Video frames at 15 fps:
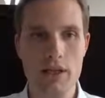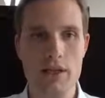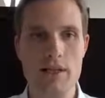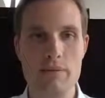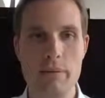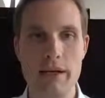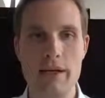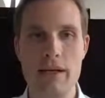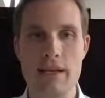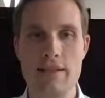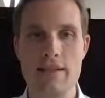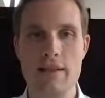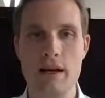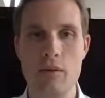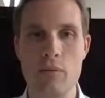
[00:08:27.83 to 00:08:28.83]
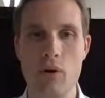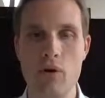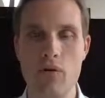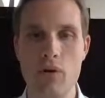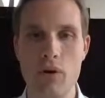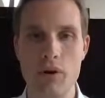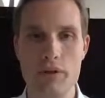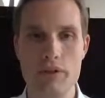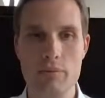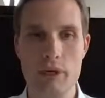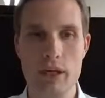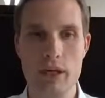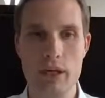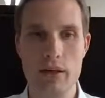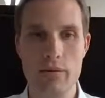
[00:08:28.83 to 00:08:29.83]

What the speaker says: spend less time overall speaking.